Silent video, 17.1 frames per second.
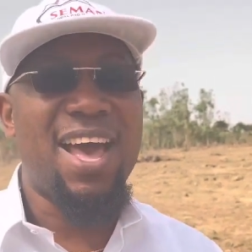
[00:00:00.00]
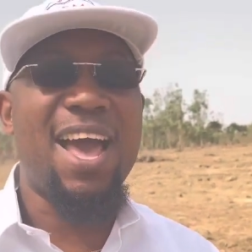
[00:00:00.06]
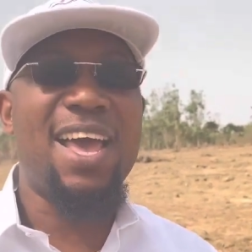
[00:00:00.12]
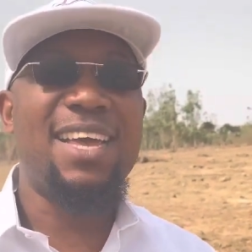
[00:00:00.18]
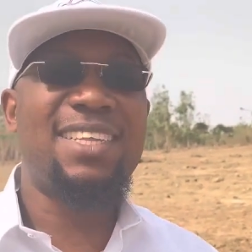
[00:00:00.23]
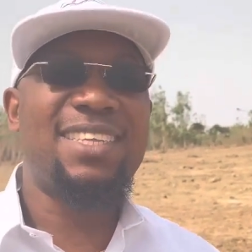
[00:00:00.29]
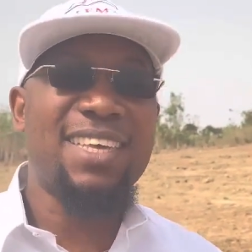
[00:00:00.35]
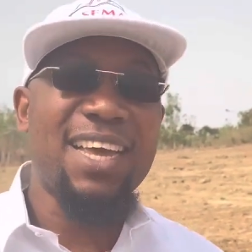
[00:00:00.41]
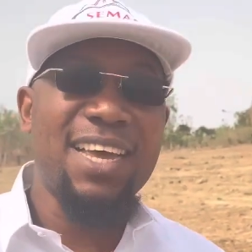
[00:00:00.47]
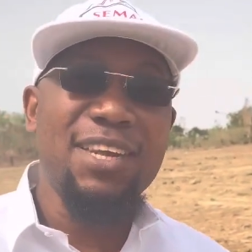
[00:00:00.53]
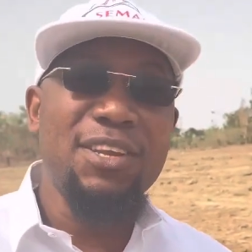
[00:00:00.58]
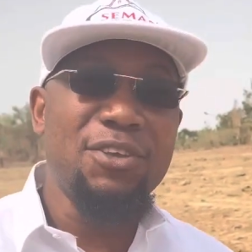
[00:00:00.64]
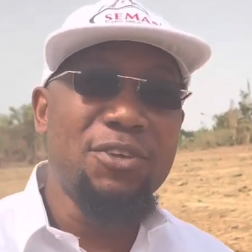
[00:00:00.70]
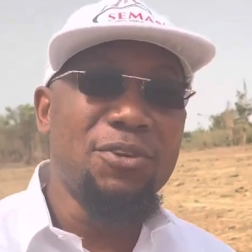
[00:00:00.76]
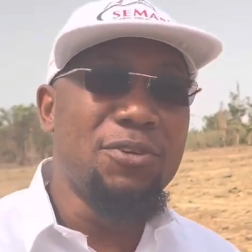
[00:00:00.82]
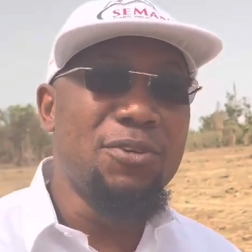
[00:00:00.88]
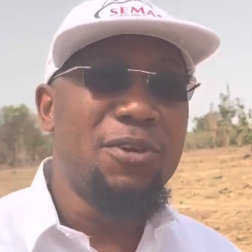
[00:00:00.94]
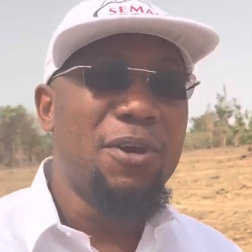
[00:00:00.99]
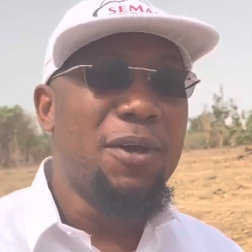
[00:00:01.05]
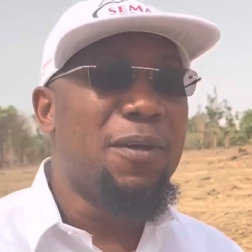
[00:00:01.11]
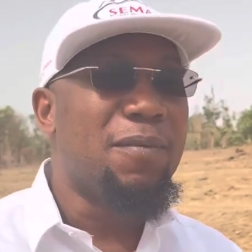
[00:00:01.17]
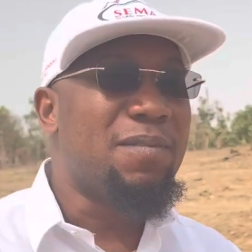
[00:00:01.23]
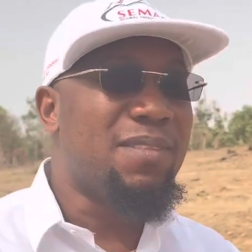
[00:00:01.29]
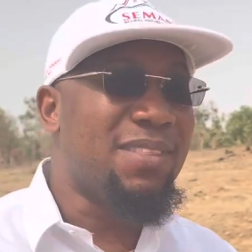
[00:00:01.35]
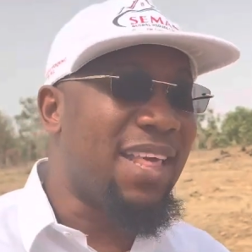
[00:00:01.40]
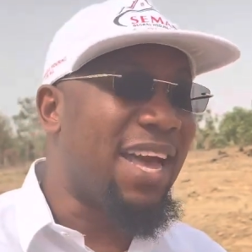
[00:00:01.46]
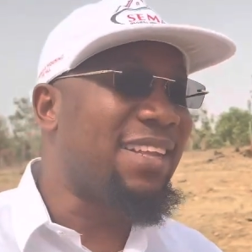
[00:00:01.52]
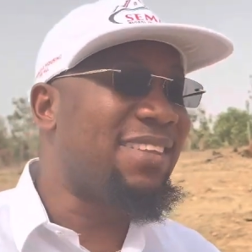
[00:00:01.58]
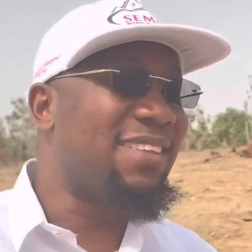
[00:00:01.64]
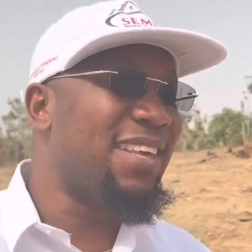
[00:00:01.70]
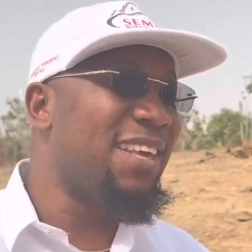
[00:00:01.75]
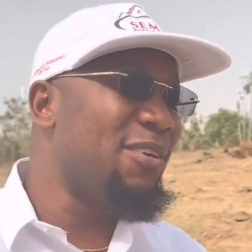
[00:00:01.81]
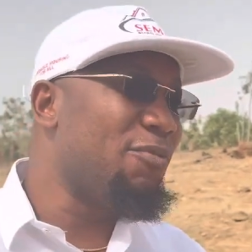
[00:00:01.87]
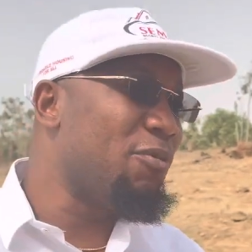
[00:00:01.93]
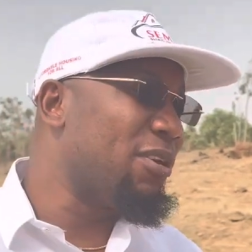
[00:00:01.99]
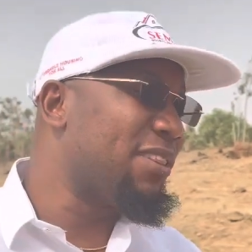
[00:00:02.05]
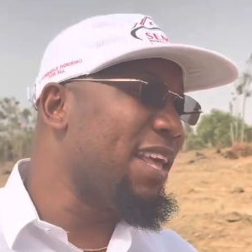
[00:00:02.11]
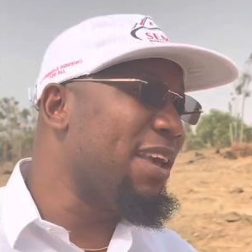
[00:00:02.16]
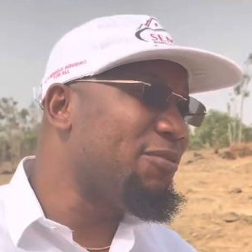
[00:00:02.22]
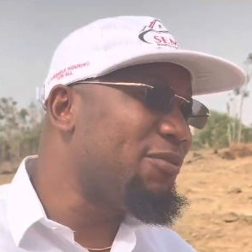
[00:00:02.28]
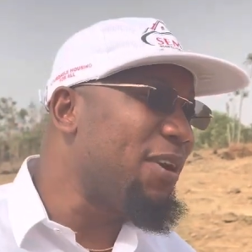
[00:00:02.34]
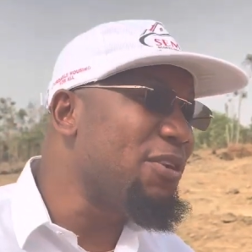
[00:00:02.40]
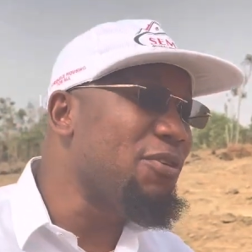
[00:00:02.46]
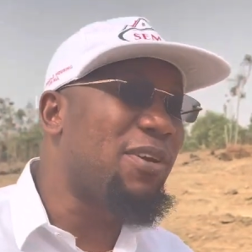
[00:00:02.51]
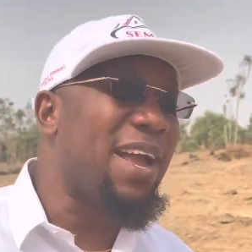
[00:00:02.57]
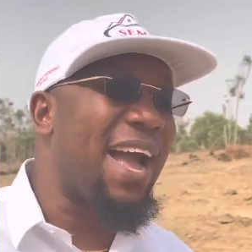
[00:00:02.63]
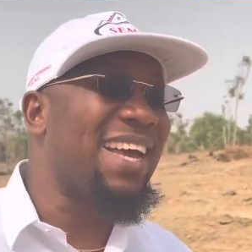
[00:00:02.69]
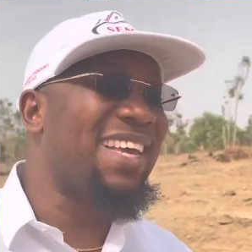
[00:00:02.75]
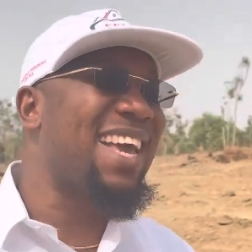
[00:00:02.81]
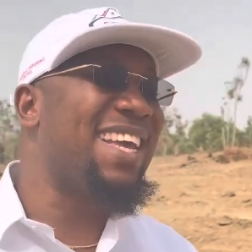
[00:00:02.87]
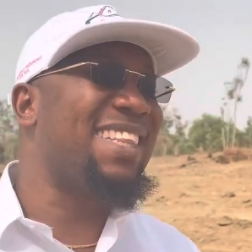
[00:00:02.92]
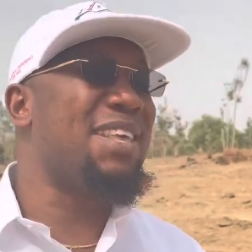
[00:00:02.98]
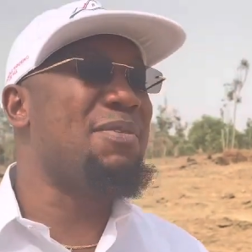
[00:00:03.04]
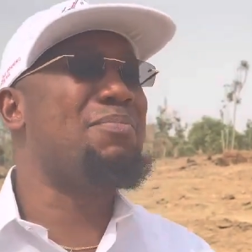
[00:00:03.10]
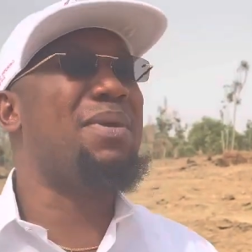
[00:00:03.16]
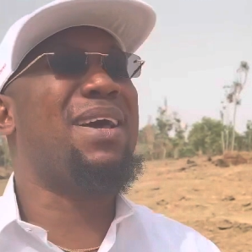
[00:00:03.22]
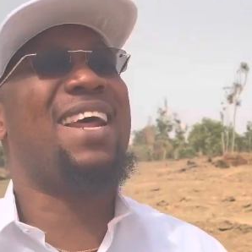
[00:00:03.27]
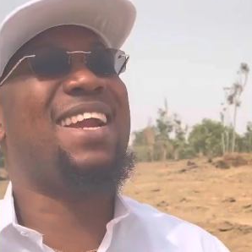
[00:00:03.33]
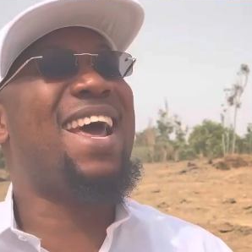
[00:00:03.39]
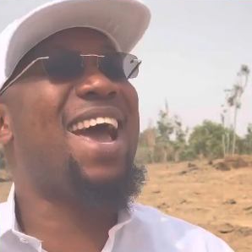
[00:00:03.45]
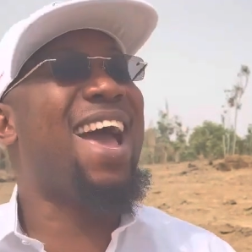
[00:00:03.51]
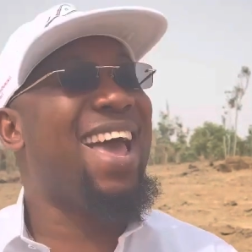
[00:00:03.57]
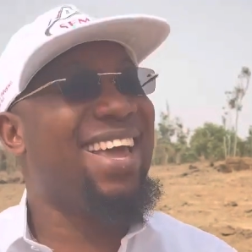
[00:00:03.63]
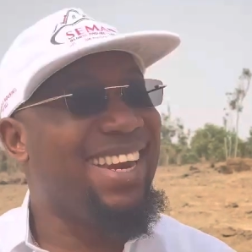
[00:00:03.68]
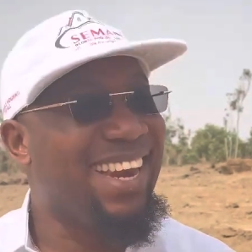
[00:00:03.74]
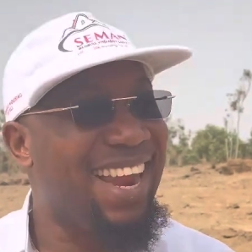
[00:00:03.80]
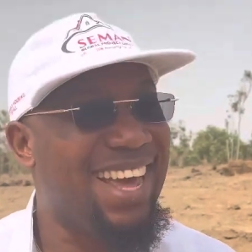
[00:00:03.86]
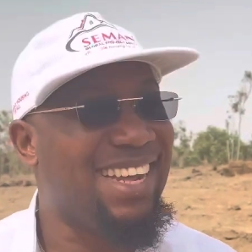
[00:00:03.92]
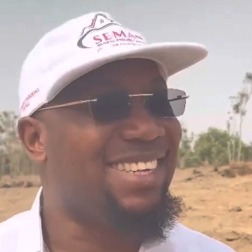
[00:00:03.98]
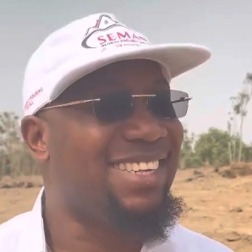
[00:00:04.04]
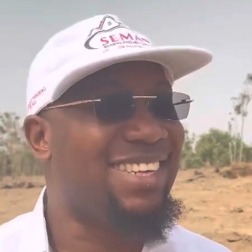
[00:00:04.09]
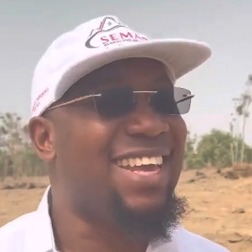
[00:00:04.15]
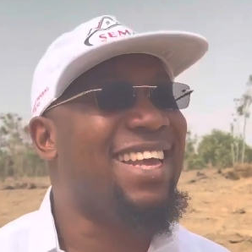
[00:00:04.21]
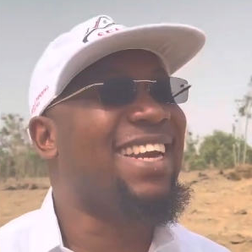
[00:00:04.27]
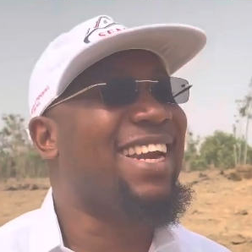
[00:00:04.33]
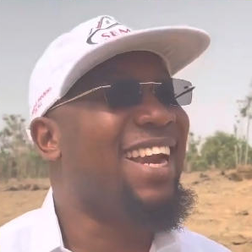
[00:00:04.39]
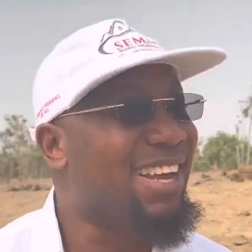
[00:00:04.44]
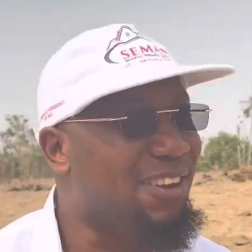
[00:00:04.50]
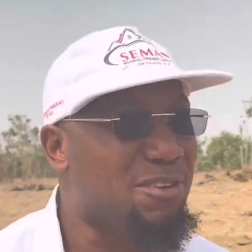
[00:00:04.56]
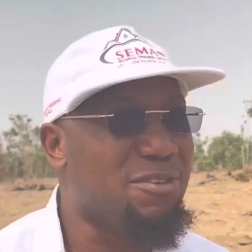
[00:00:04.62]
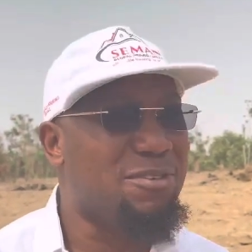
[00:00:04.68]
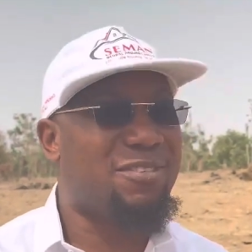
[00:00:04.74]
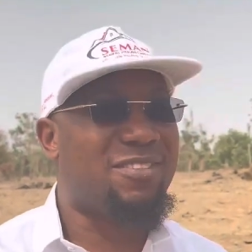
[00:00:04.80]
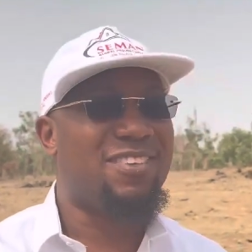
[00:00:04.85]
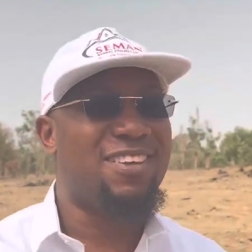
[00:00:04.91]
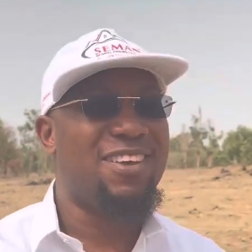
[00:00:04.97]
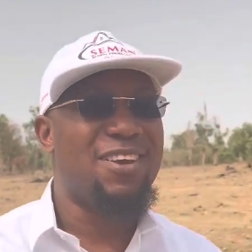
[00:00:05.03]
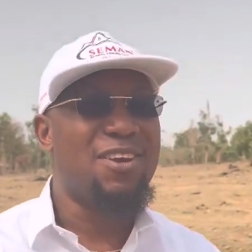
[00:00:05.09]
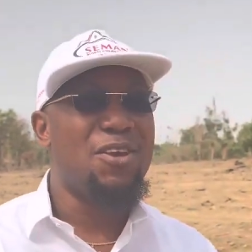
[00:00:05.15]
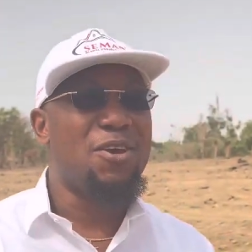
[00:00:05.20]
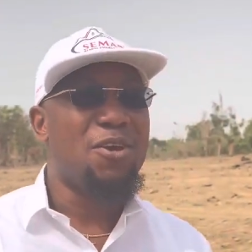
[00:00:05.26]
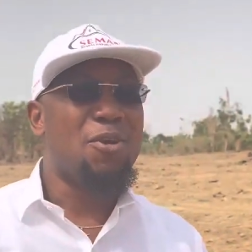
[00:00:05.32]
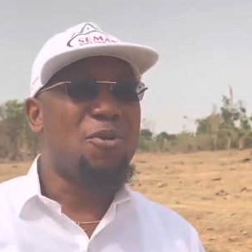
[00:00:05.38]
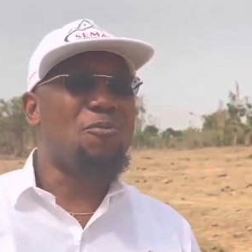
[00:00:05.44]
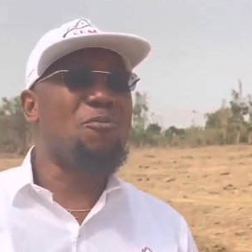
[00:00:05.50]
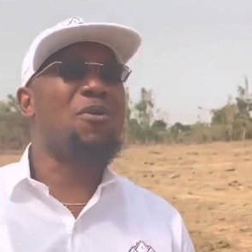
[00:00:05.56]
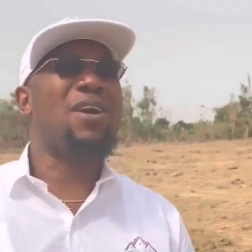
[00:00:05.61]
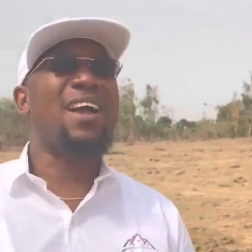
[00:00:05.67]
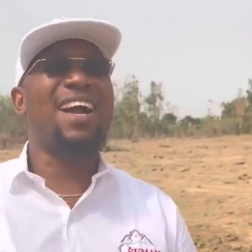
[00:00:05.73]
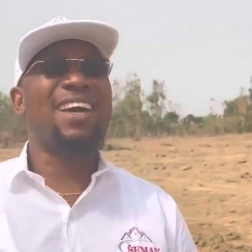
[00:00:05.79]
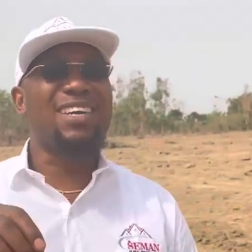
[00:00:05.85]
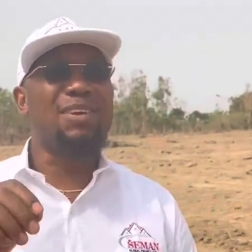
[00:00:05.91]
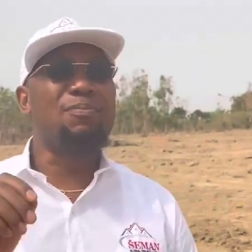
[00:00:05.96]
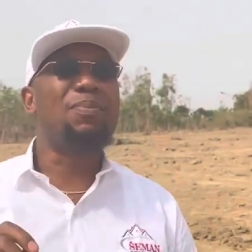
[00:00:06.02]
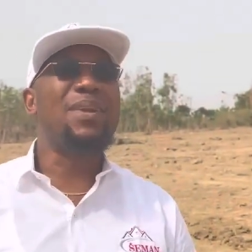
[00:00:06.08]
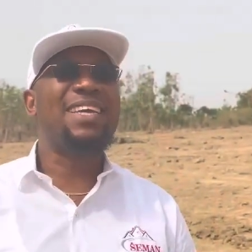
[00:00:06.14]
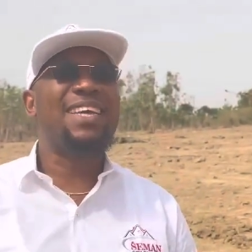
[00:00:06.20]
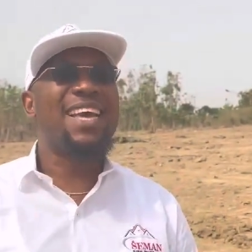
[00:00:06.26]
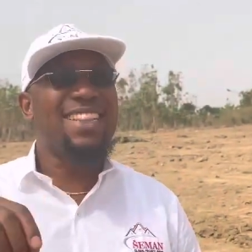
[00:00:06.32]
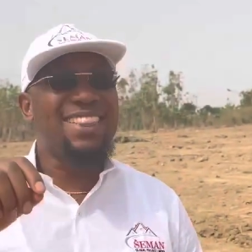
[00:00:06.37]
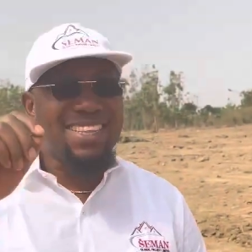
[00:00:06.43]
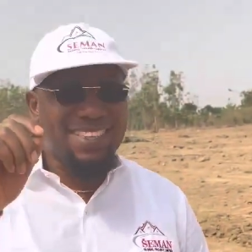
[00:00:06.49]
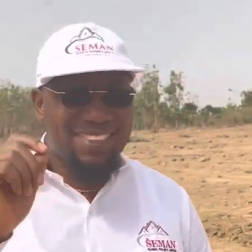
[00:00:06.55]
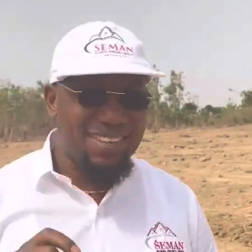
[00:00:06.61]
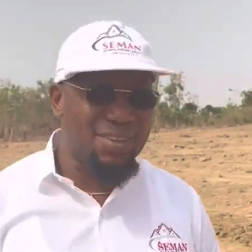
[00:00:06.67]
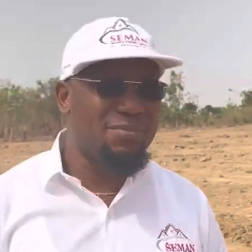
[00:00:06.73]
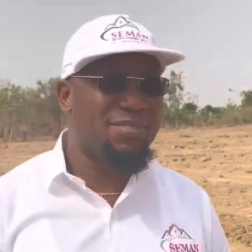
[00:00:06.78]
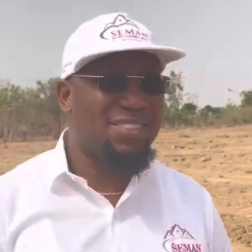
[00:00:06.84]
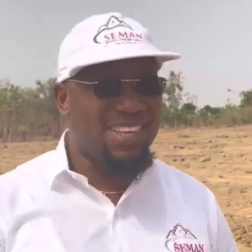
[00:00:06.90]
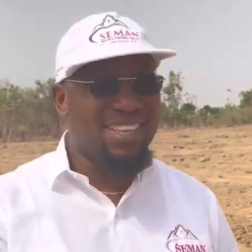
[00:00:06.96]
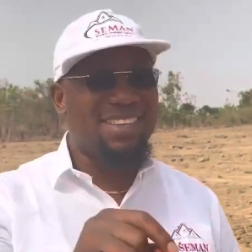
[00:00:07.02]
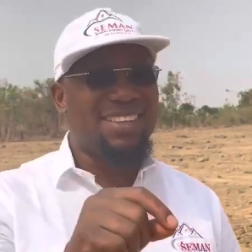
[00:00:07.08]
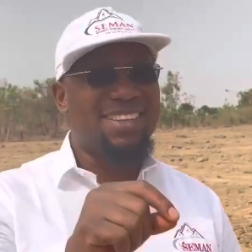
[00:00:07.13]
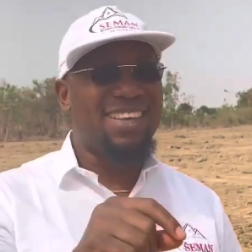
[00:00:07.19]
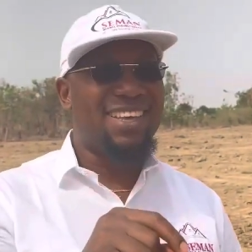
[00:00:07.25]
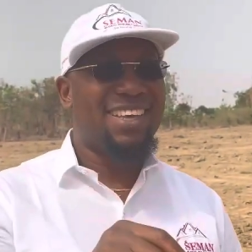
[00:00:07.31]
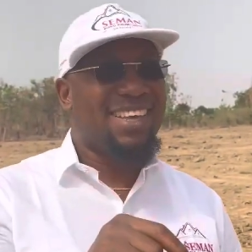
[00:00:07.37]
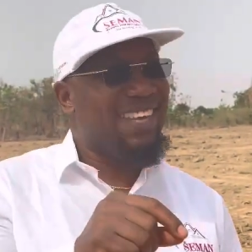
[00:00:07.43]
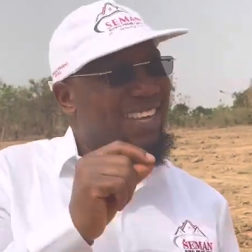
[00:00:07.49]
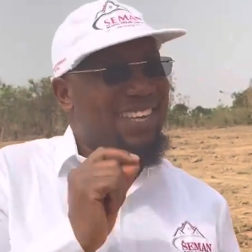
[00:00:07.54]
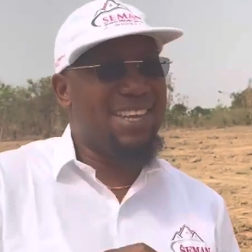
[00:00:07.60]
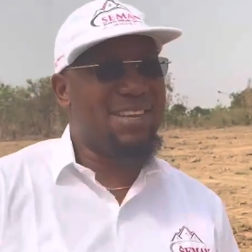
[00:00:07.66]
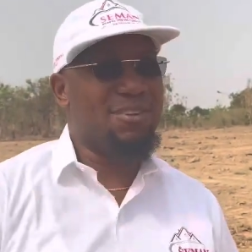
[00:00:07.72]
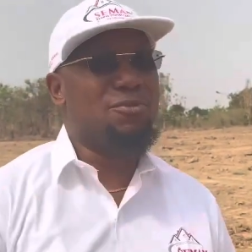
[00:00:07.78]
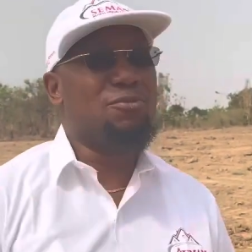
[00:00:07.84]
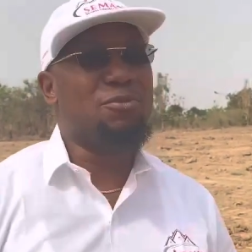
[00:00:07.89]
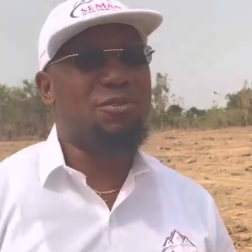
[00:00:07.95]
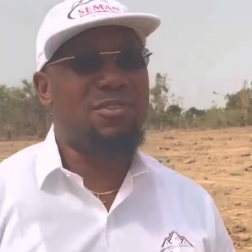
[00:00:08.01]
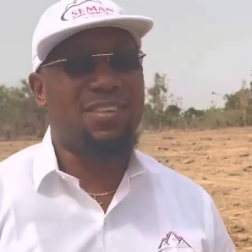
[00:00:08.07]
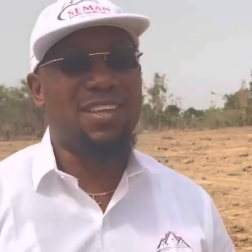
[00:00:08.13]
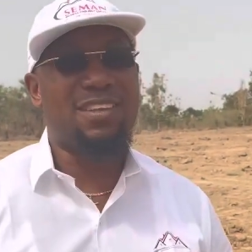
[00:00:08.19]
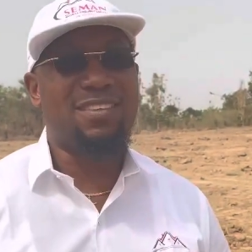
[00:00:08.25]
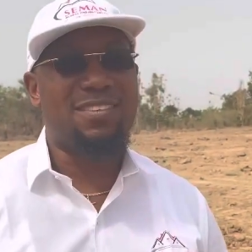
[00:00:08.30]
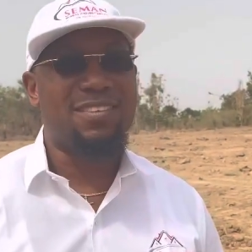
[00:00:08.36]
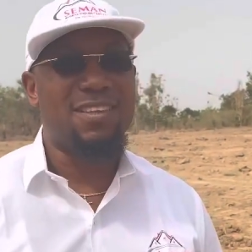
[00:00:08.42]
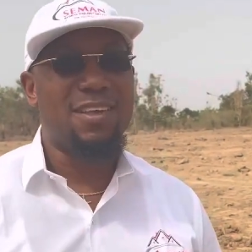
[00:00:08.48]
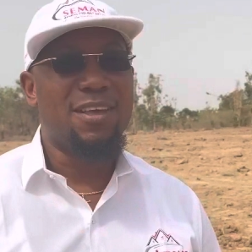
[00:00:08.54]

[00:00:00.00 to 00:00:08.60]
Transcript: I tell you that whatever you can get in Banana Island, in Lagos, we can replicate the same thing in Enugu state.